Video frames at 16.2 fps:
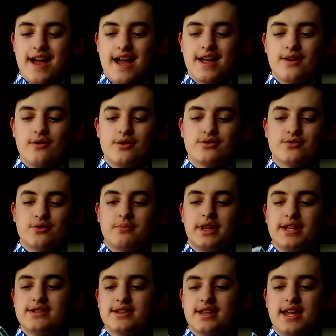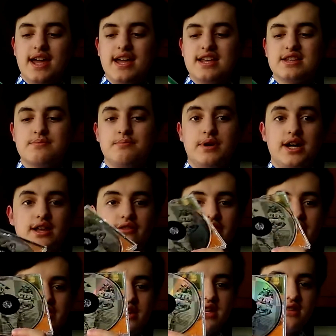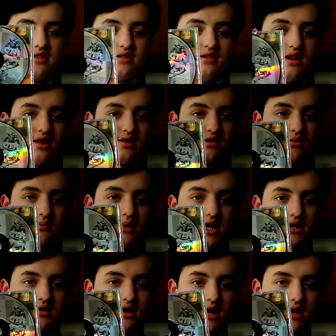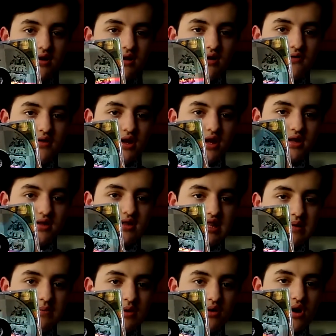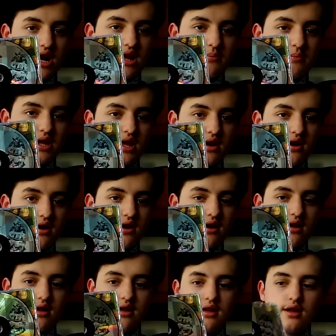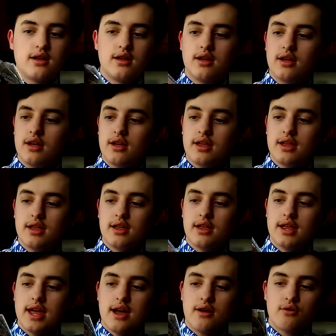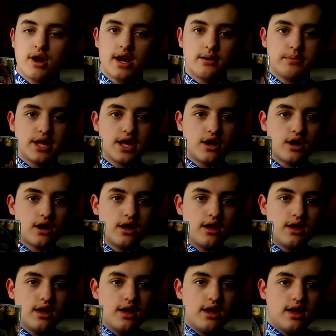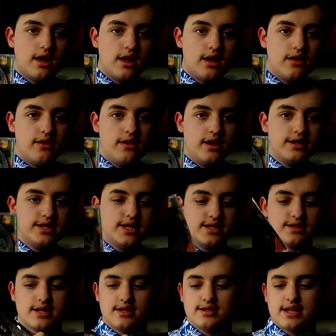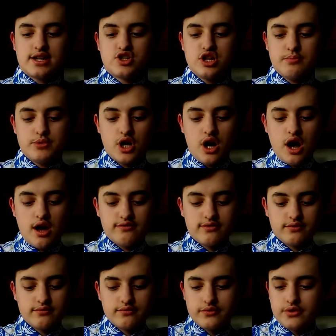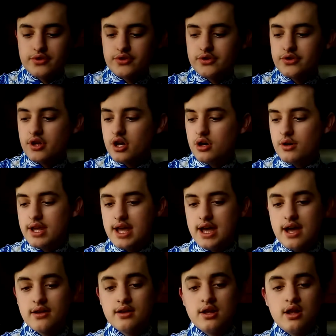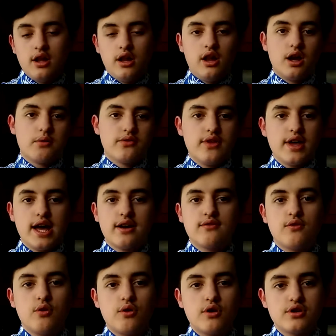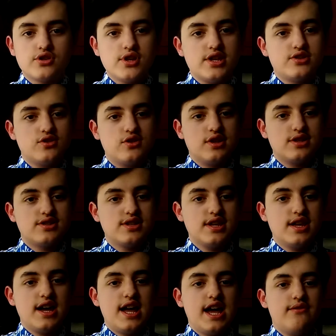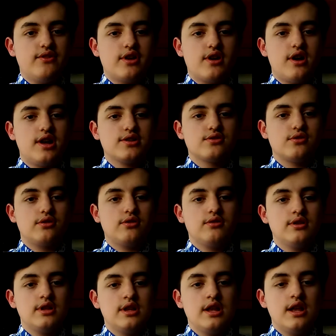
I could always replace the case, but the disc not so much. I don't know if you can see, but right up here, yeah, right up here, the disc is like uh, chipped off. So yeah, along with that, of course, as you can see, I have the console.